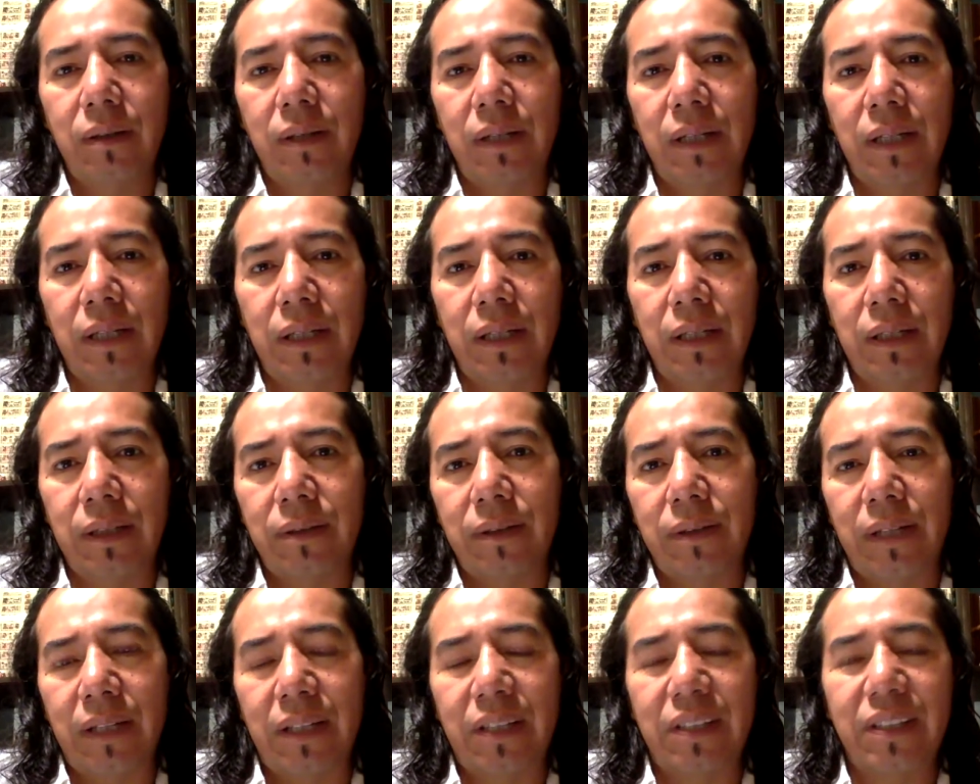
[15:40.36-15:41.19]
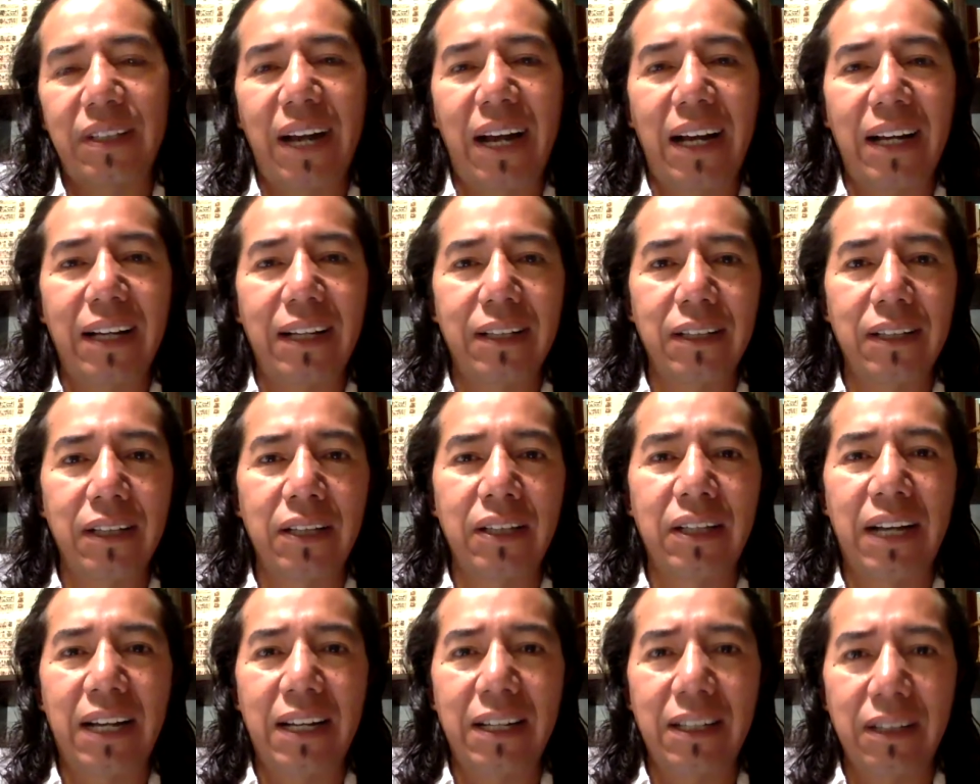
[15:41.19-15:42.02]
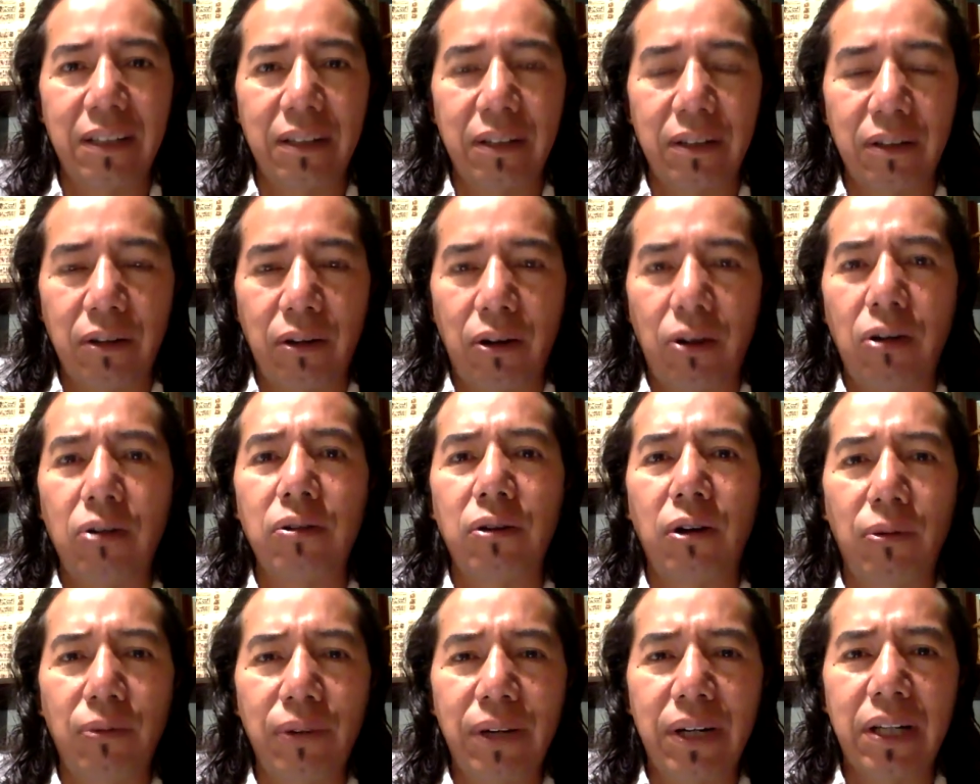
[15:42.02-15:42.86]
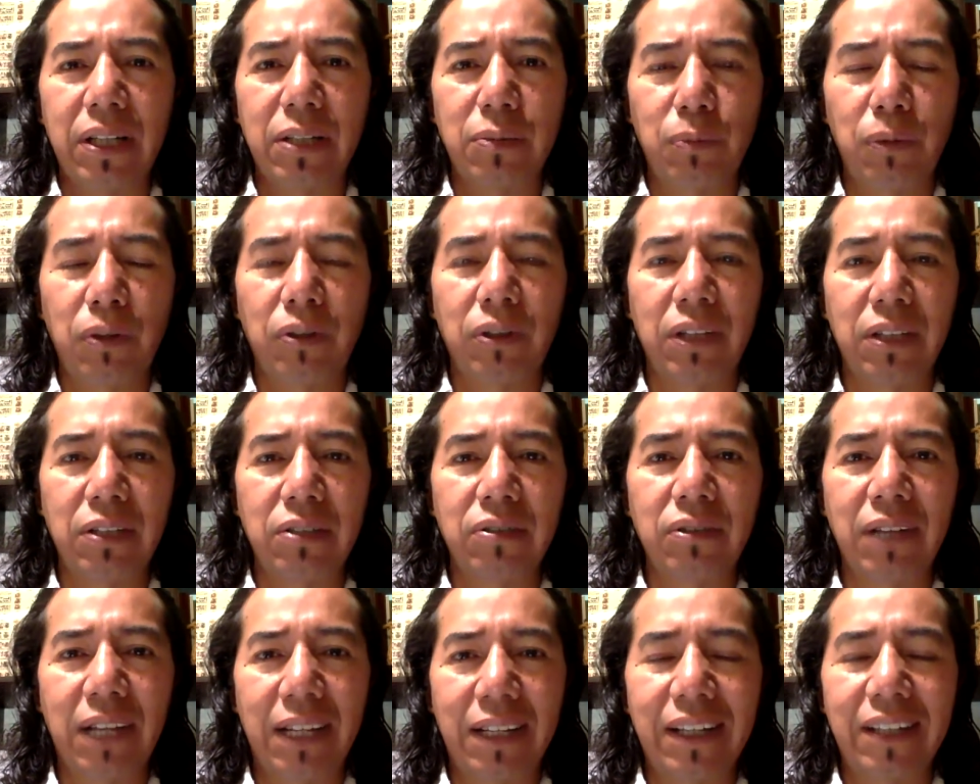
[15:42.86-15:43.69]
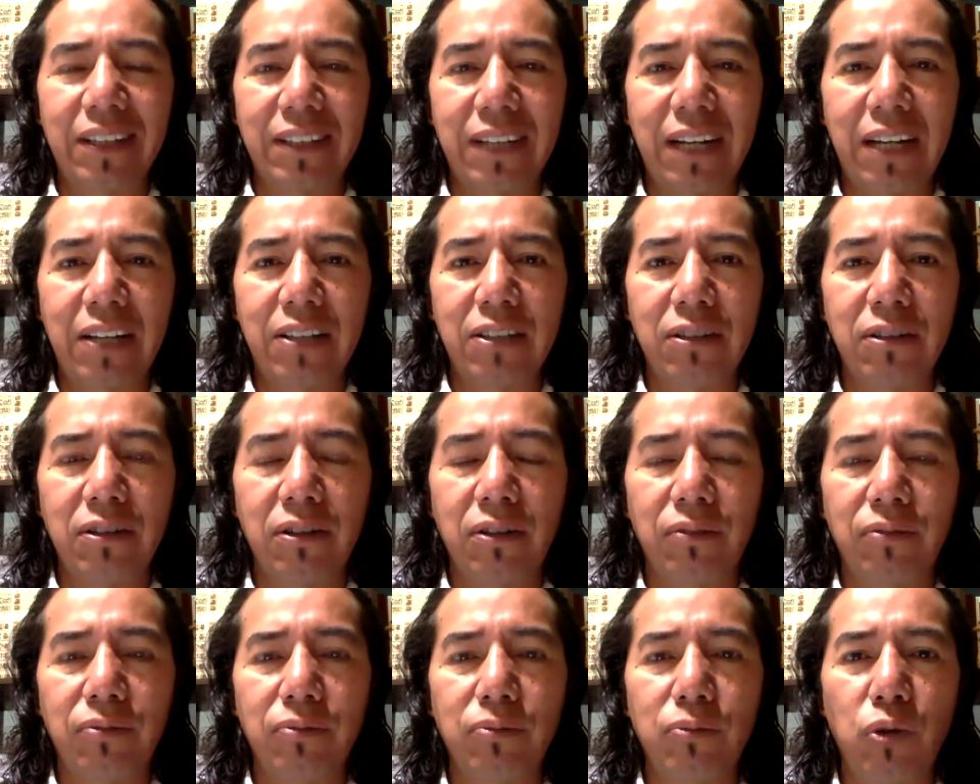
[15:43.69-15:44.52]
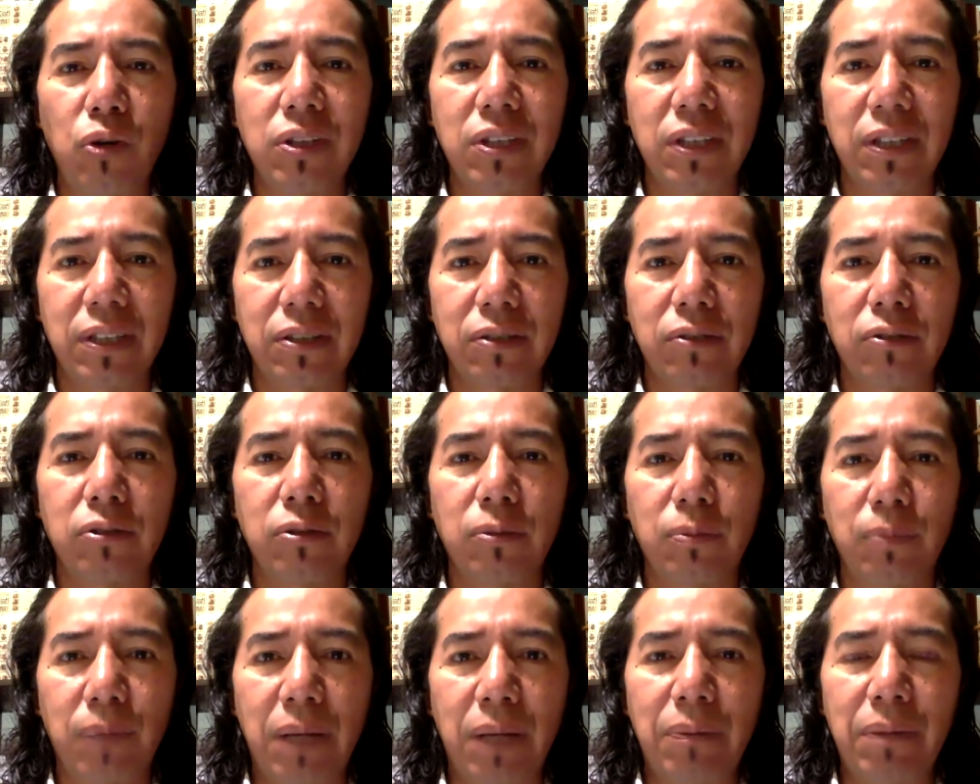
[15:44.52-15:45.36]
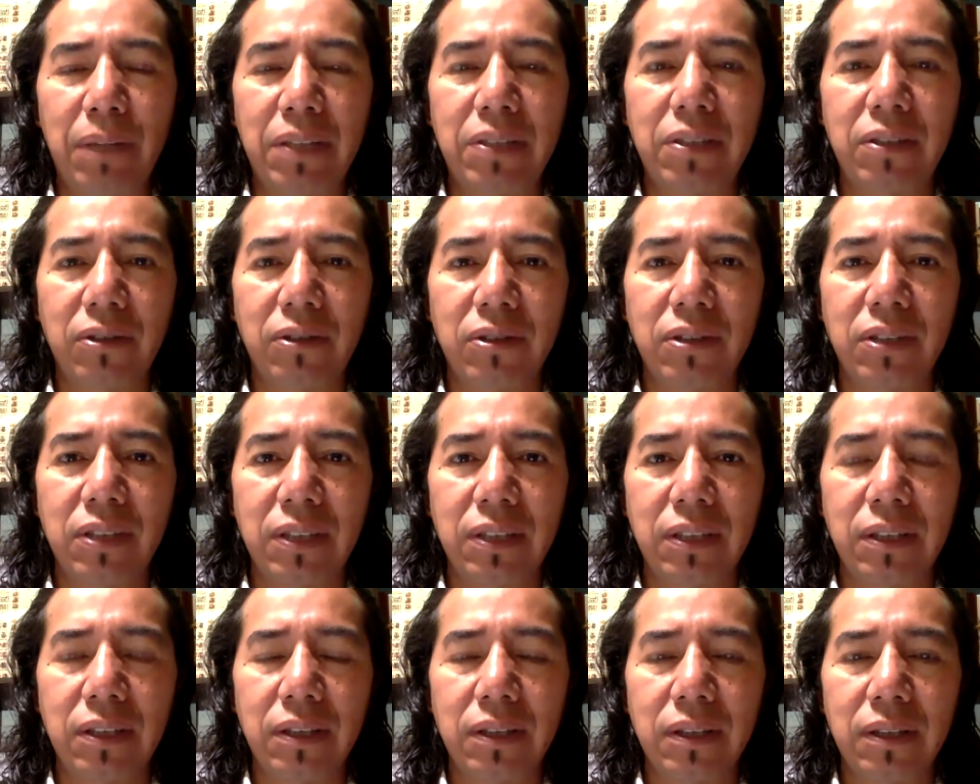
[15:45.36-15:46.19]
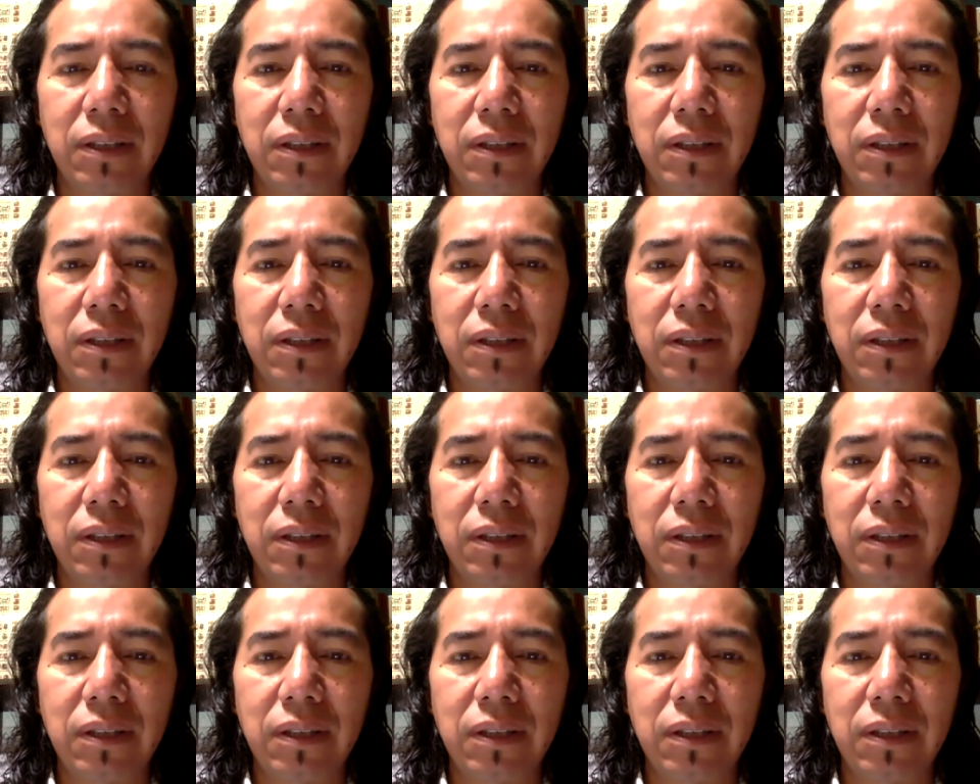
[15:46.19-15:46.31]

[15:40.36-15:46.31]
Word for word: uh, extract, extract over exploitation and extraction of waters to supply Mexico City.